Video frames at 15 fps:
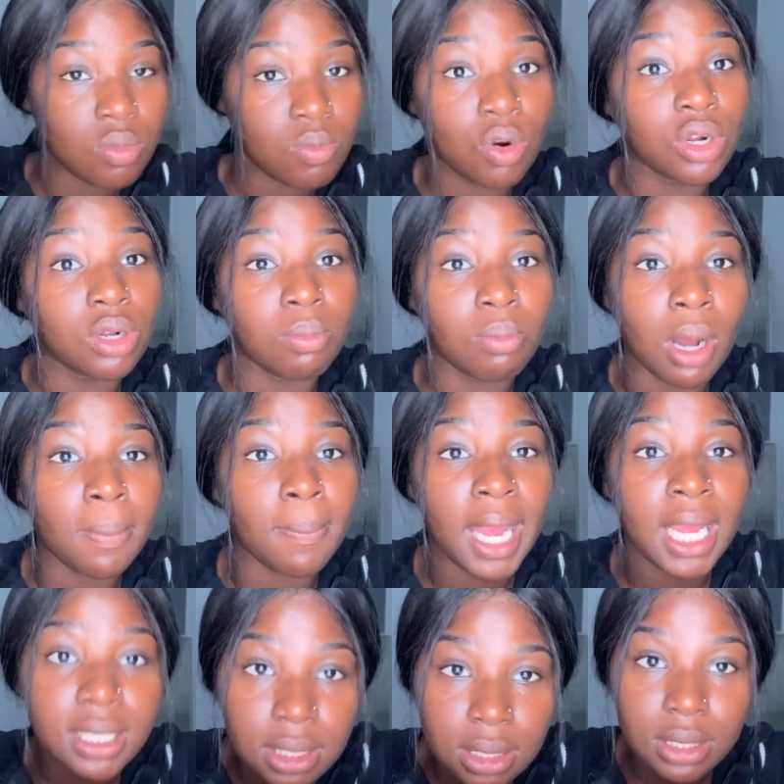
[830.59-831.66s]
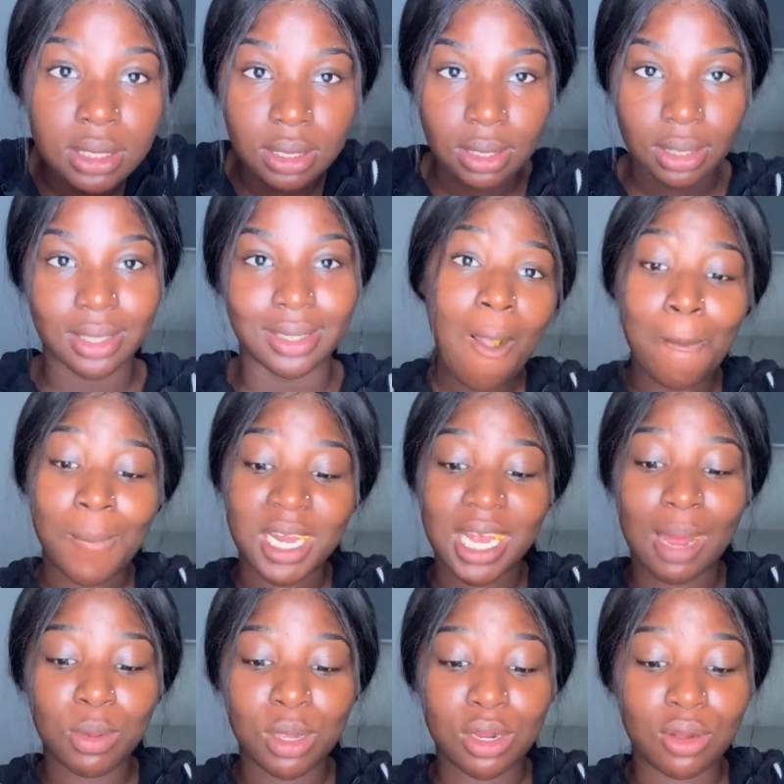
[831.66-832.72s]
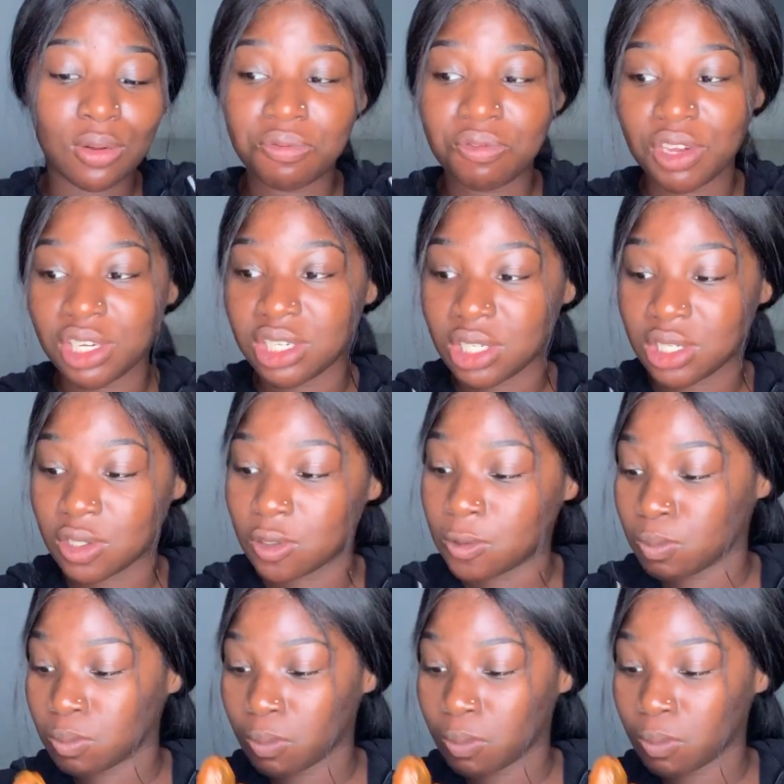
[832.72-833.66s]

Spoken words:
mukbangs. But yeah, I'm gonna go finish